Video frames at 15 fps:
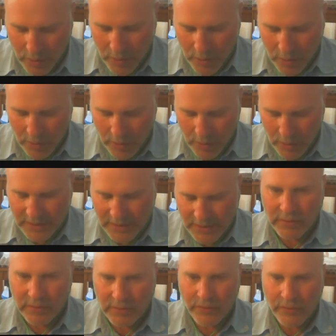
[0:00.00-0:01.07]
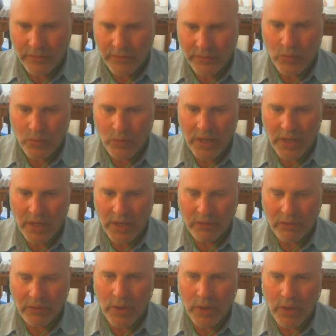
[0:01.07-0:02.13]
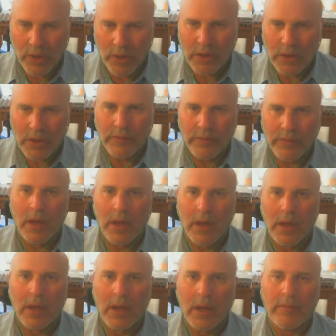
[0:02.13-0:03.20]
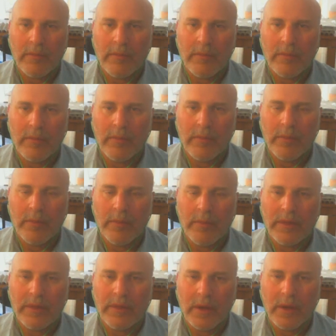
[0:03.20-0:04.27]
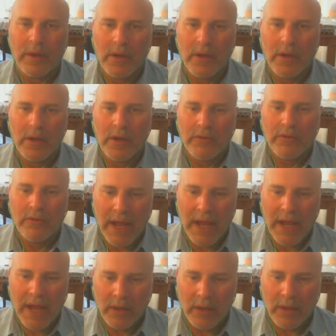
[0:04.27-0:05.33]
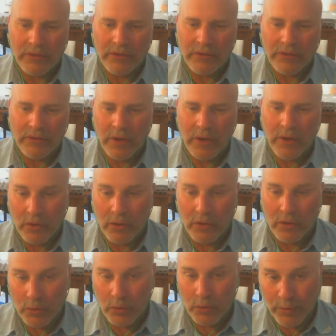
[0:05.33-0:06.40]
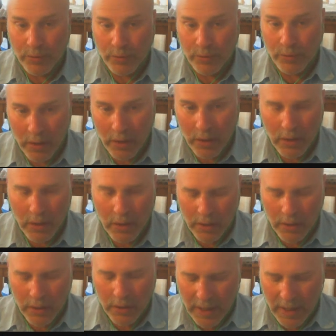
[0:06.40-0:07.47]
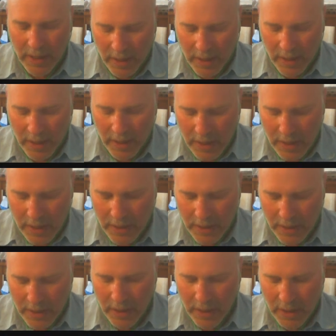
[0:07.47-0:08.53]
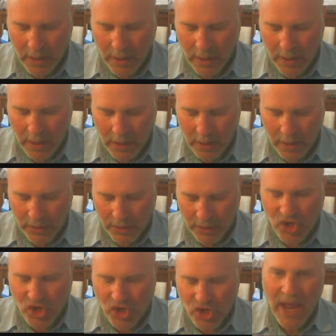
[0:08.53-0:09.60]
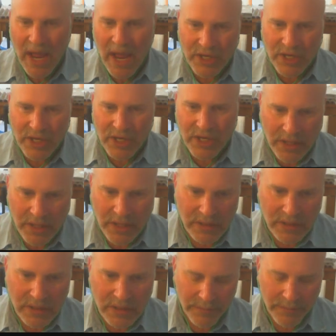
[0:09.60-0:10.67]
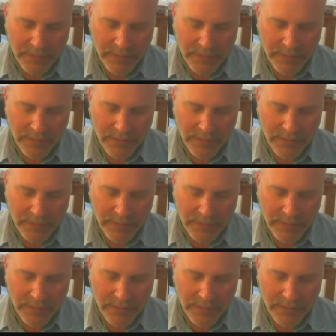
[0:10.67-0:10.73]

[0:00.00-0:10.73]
uh, lesson for you ready next week. Um, but uh, for now, let us uh, conclude with a prayer that may the uh, the tragedies